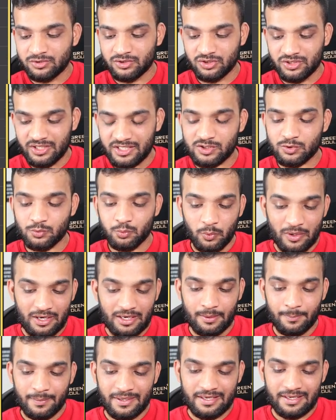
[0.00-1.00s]
So this
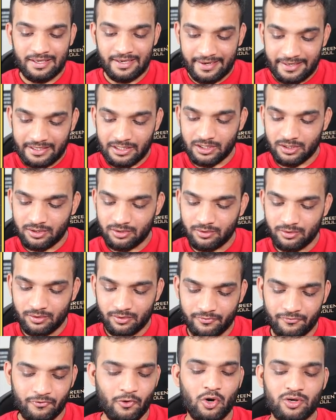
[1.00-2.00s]
will be it
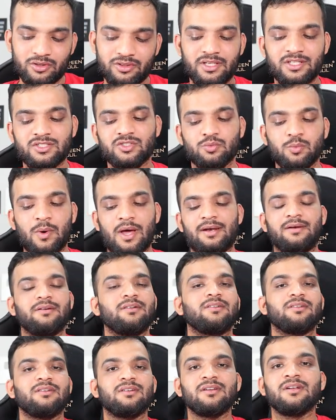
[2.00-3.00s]
for this one.
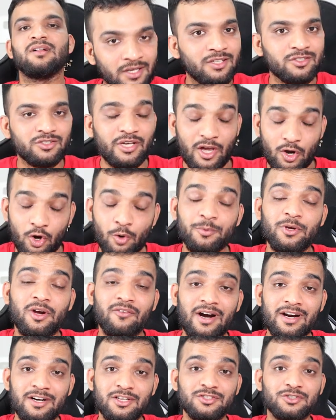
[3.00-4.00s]
So I hope you
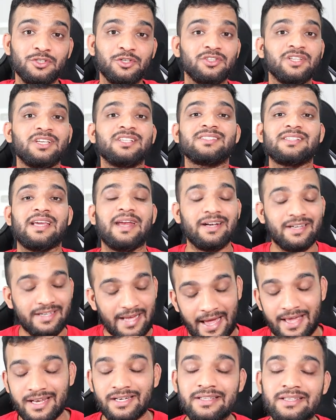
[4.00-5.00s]
have understood this
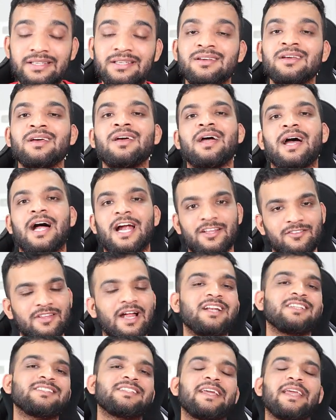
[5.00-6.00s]
entirely. And if
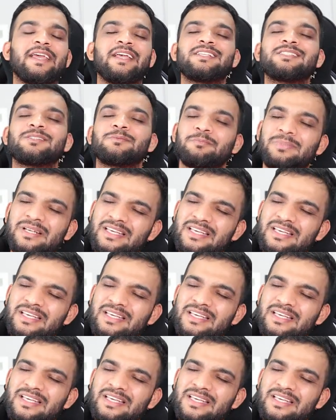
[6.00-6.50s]
that is the case,